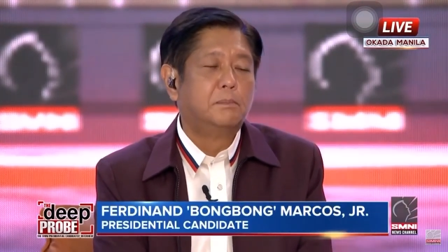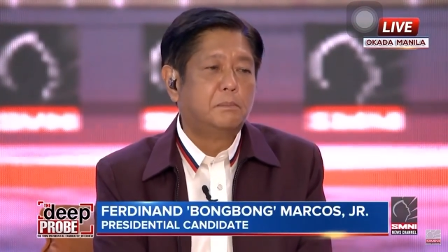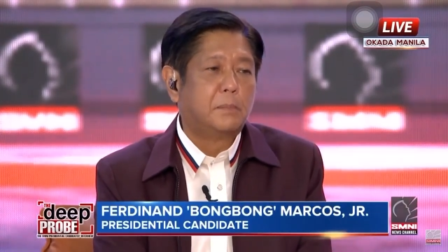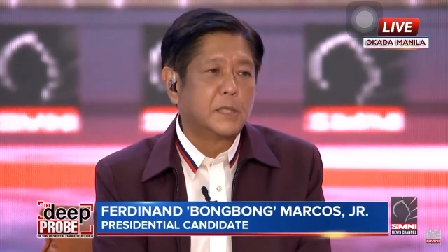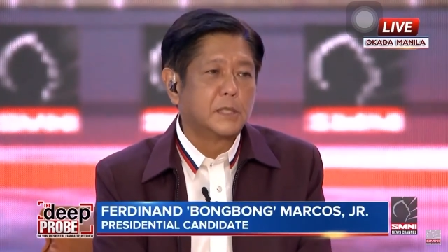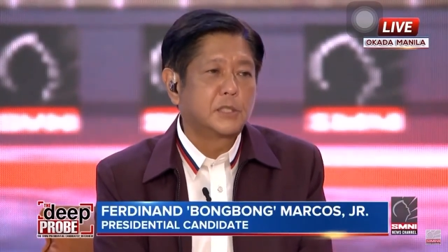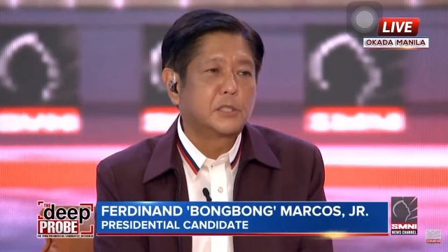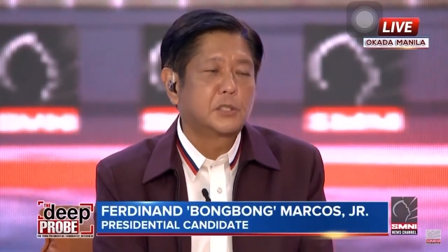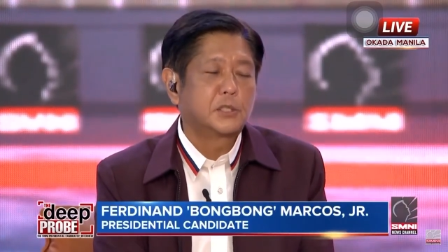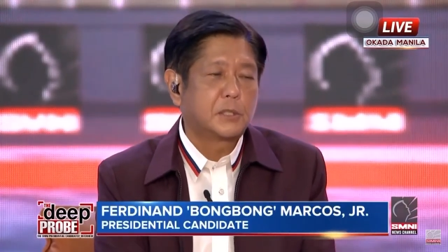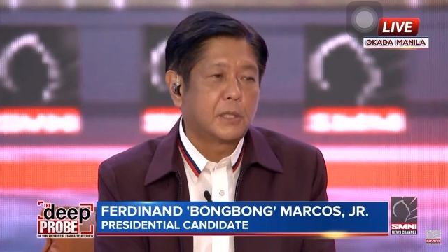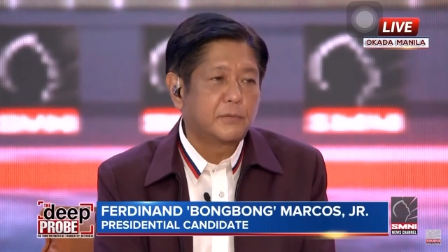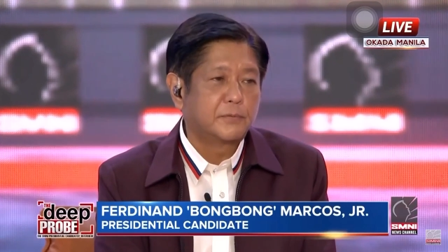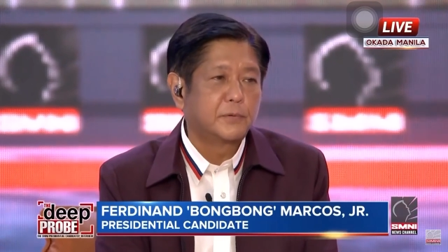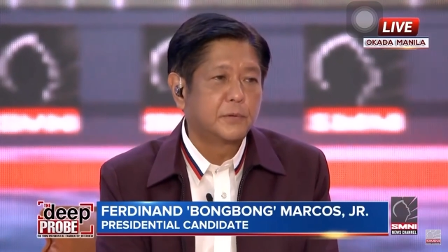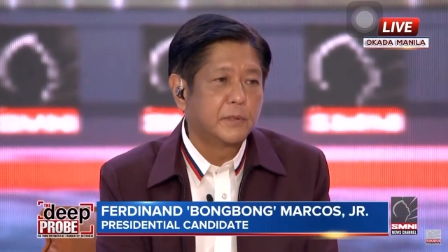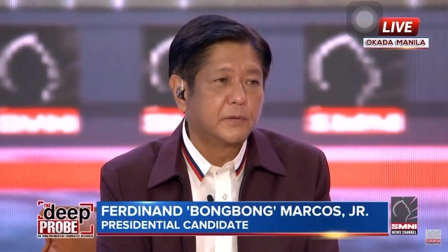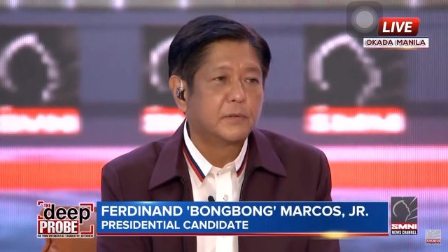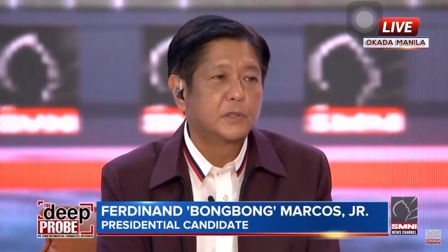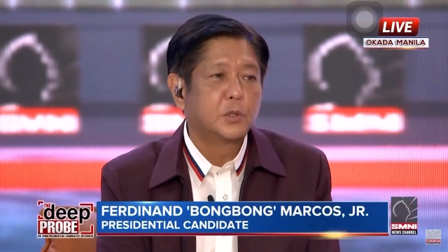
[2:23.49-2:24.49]
much
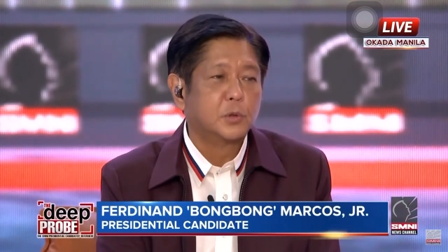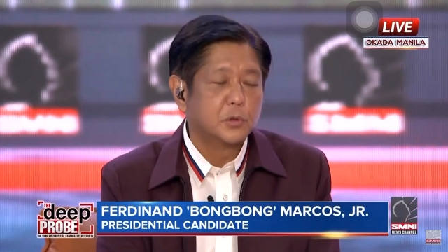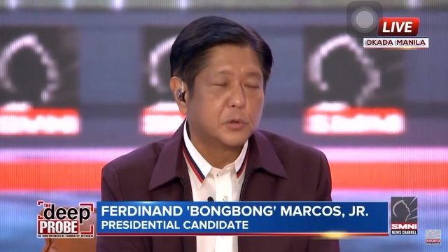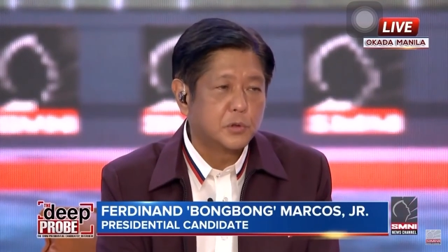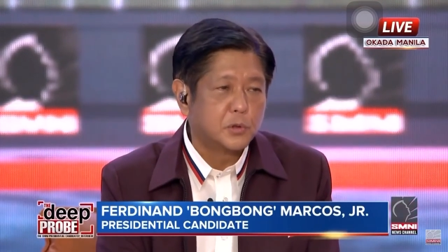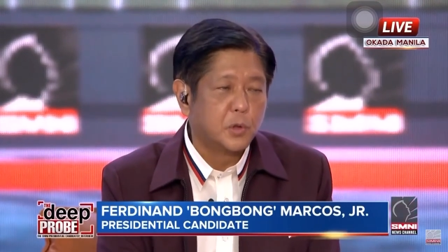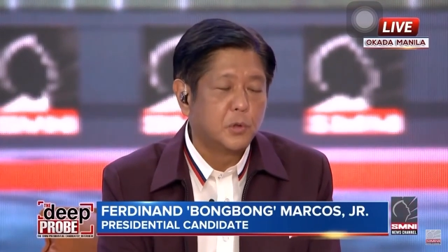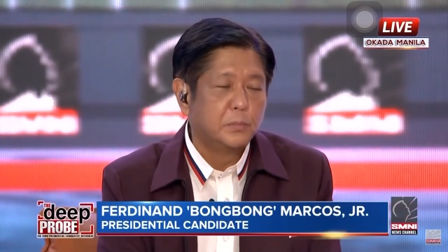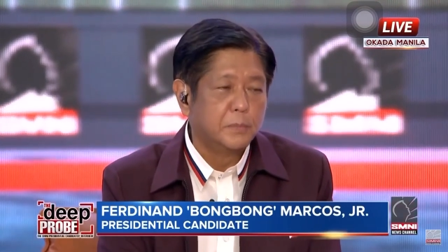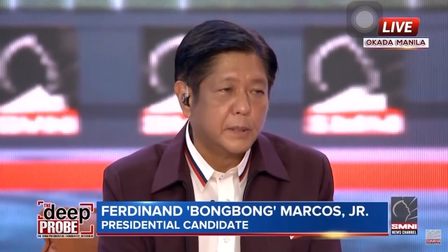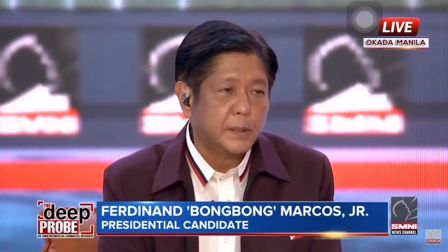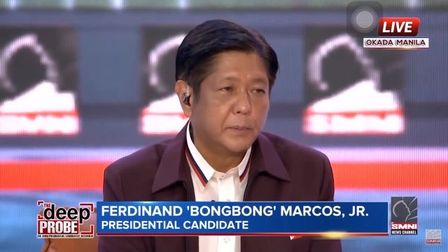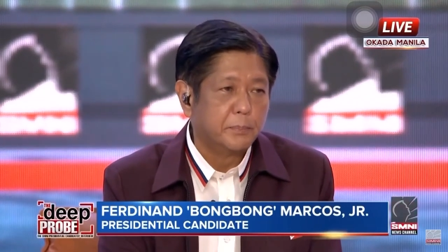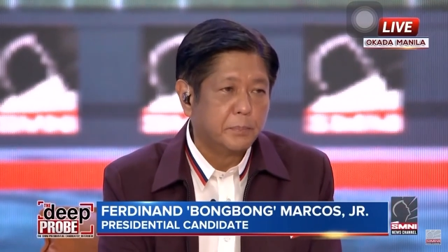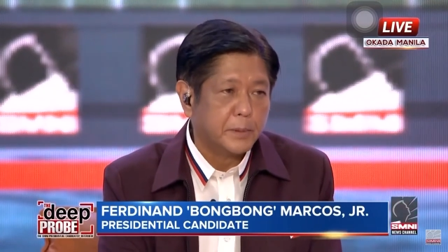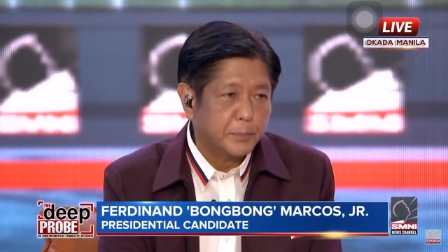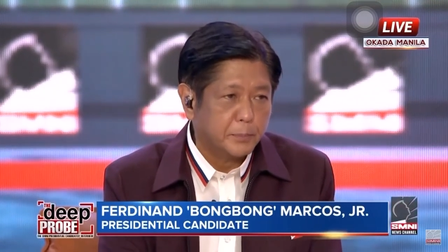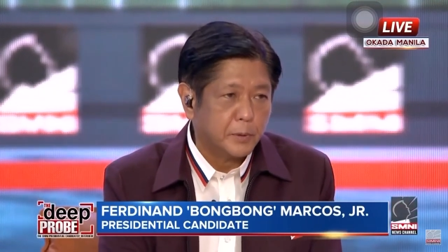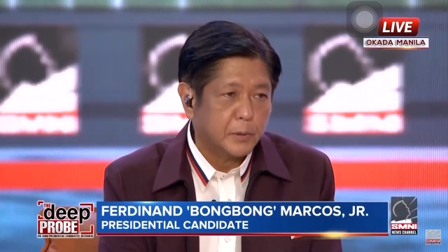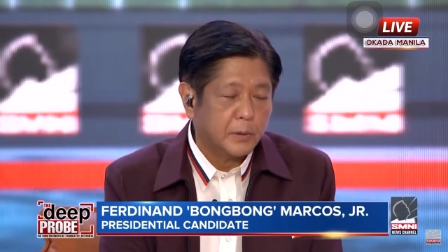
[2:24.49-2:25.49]
suffering to so many
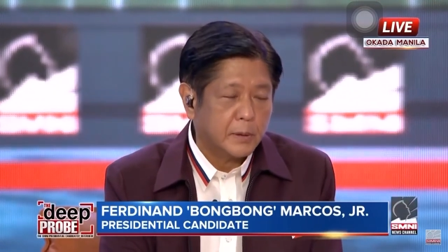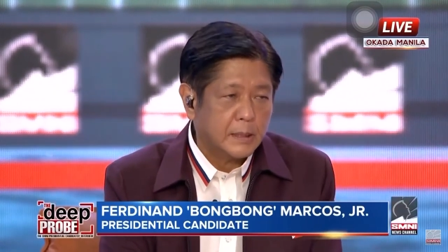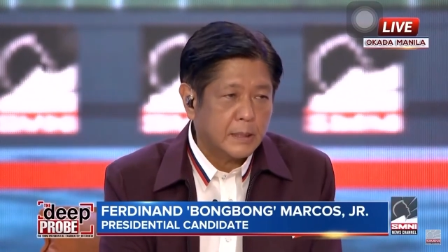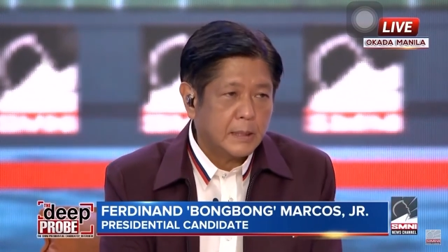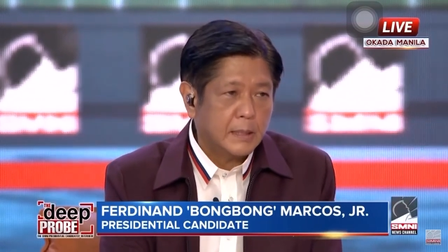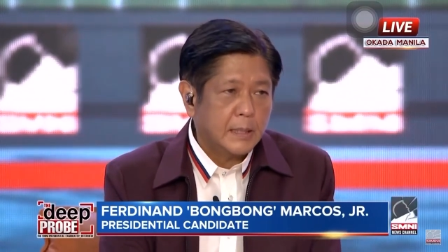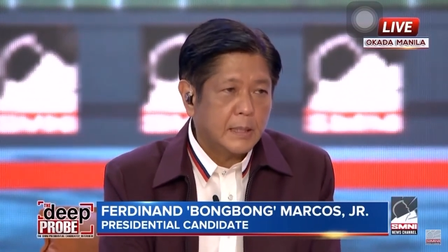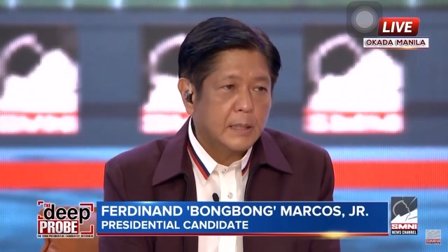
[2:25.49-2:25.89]
people.